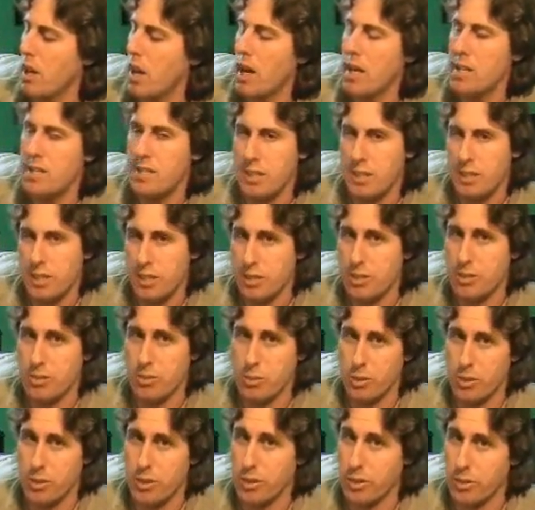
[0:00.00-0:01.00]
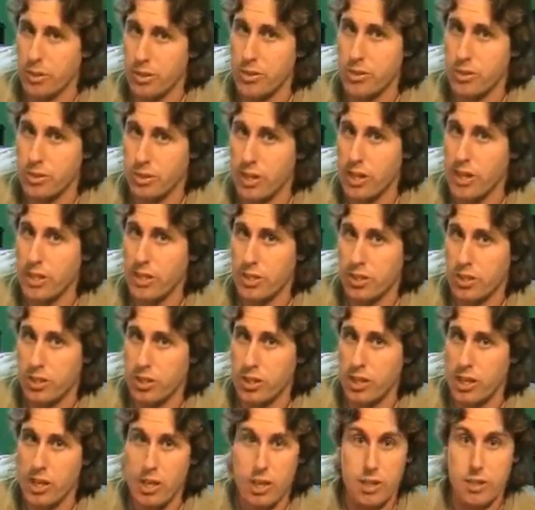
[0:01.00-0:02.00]
I did this with the crystal
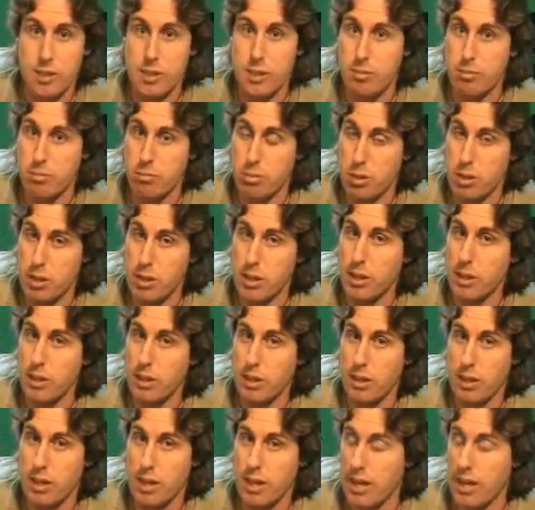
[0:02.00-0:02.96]
actually, and it didn't break.